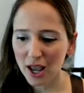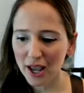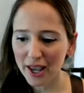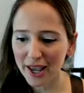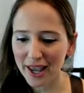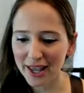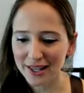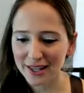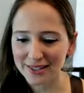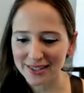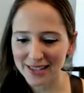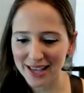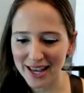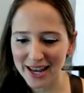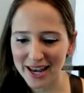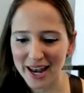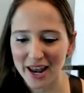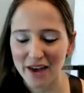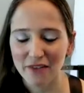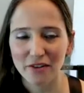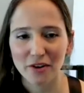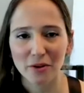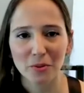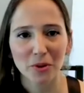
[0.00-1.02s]
it's
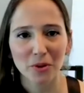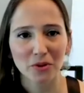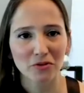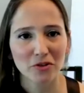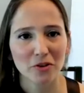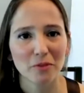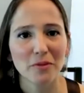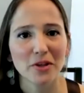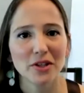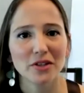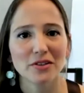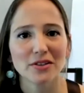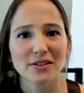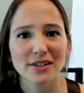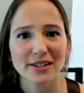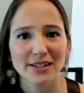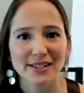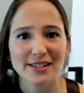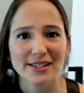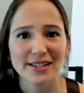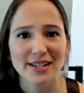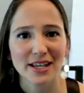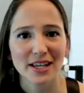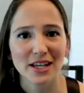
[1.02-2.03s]
inevitable for me to
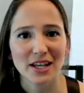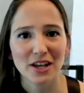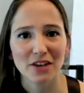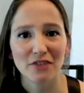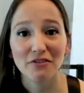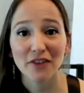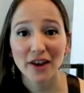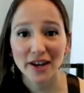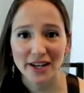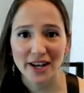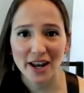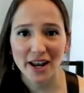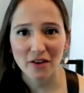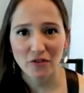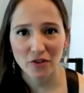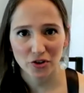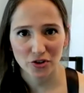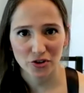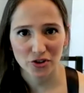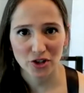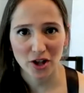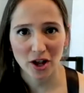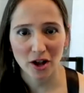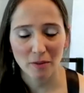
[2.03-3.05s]
succeed if I never
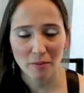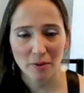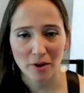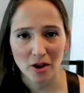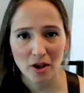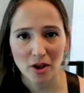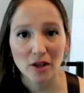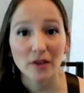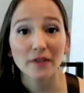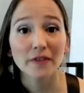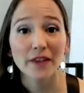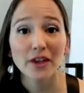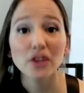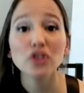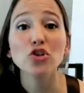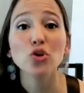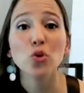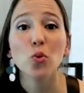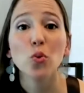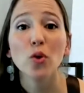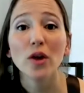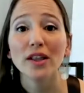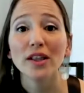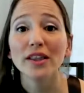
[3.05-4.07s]
stop, then you
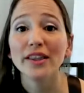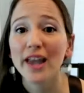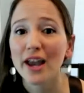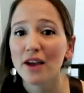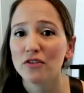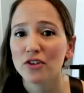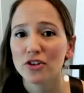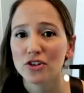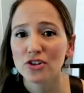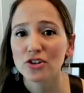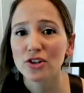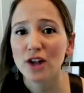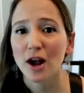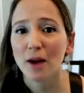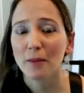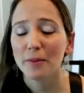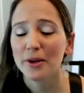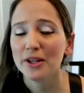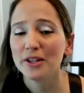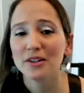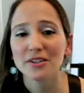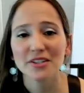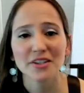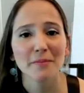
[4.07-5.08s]
will never stop.
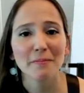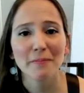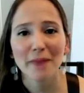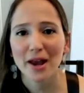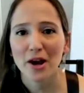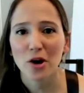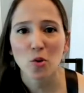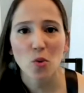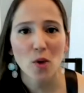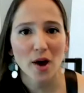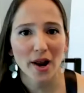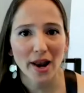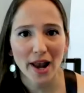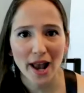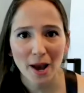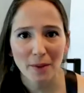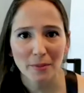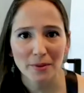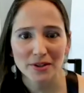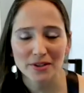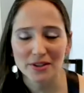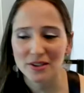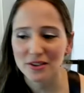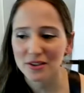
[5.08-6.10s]
It doesn't matter what
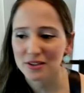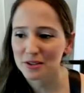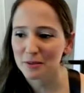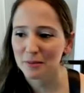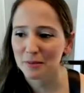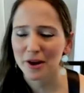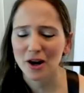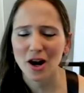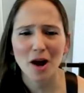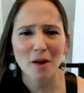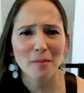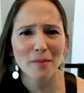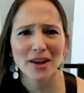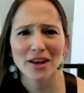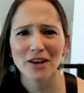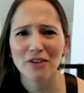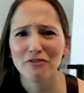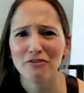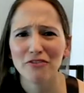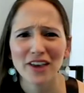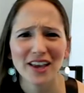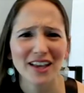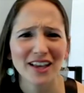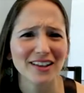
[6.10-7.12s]
happens. It doesn't matter how many
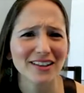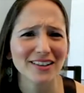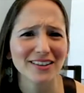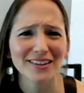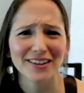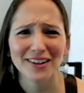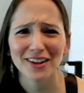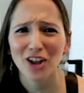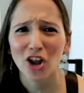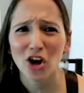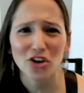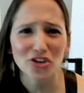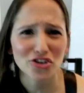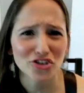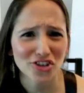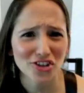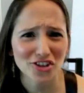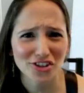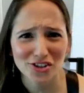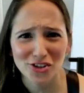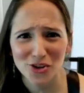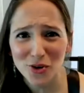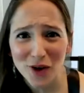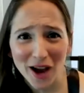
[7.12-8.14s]
failed
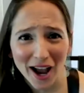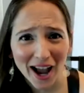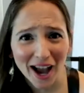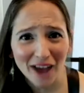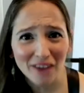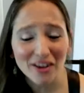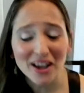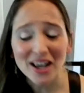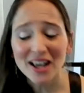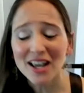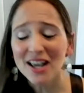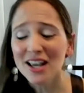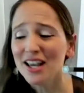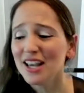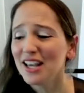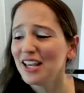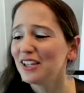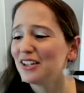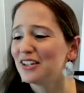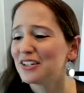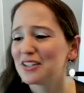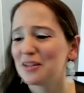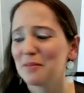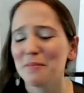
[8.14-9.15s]
launches you have. It
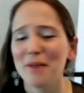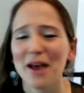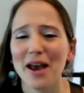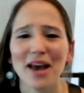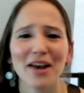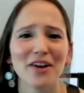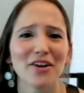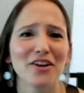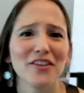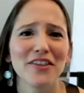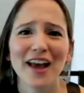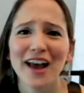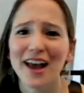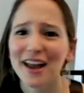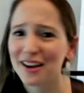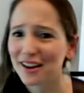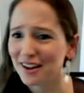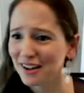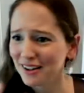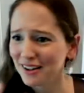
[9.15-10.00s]
doesn't matter that